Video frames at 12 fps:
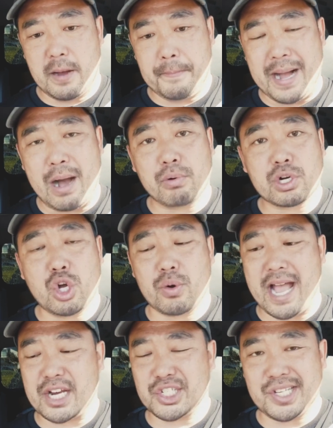powder coat
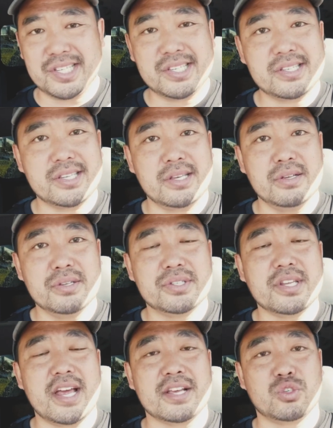actually seals
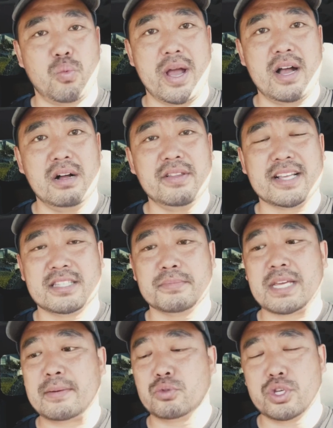it as well. That
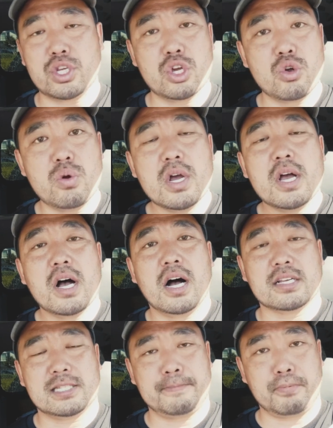sometimes when you
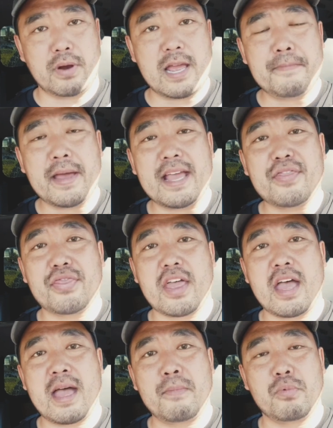spray paint
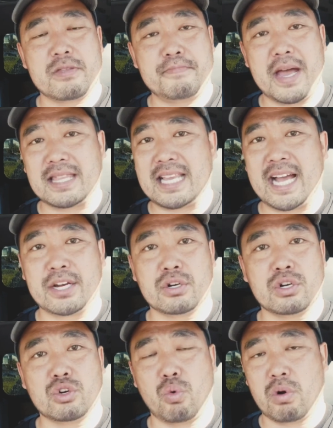them with bed
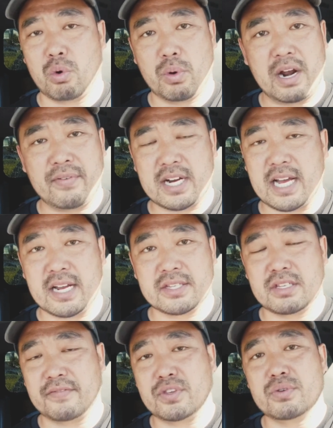liner or whatever kind of
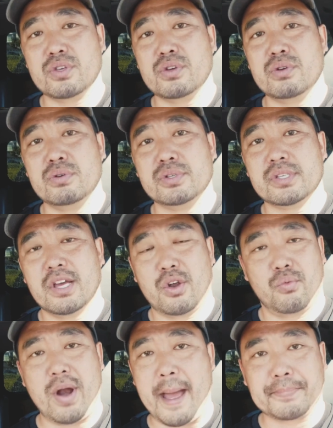stuff you use,
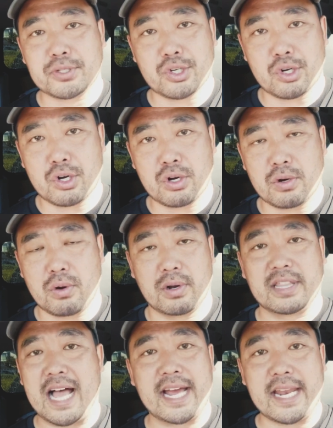Raptor or
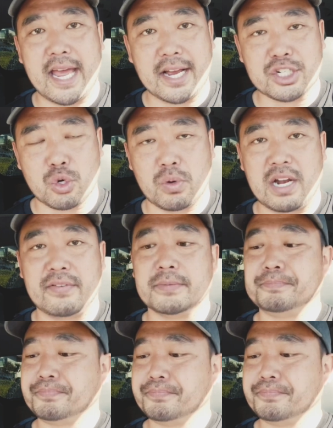Line-X or whatever,